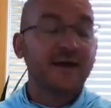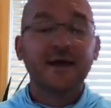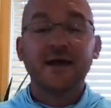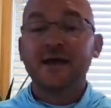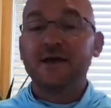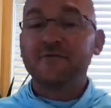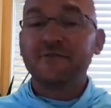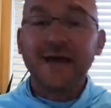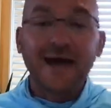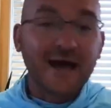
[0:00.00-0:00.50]

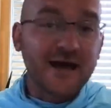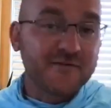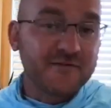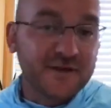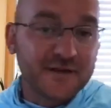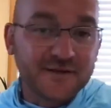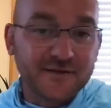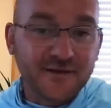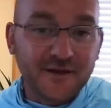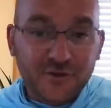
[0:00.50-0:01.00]
If you
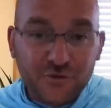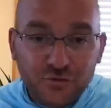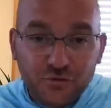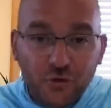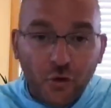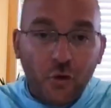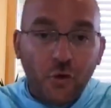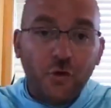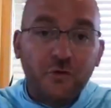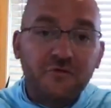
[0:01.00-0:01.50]
haven't
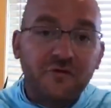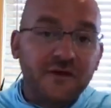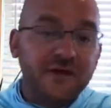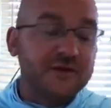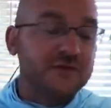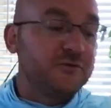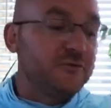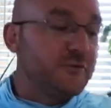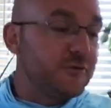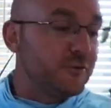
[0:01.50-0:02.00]
dove
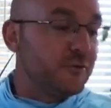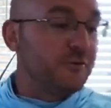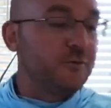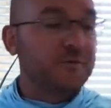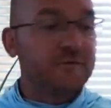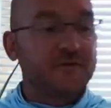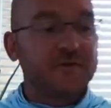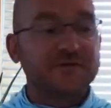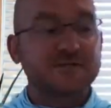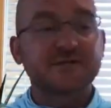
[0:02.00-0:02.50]
into
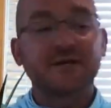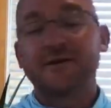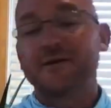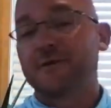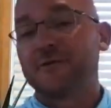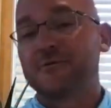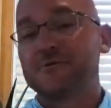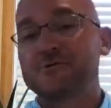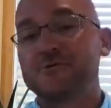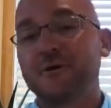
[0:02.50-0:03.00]
the
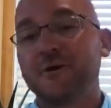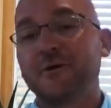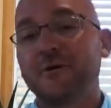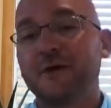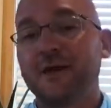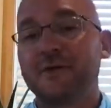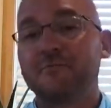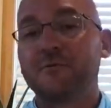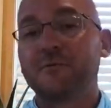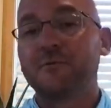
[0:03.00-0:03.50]
cellular trail
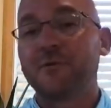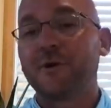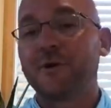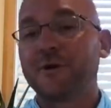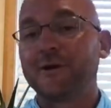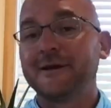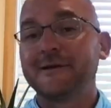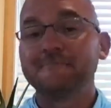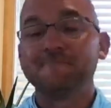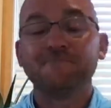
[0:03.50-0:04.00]
camera
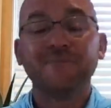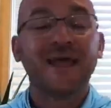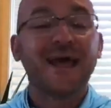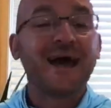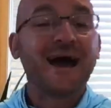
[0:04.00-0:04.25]
market,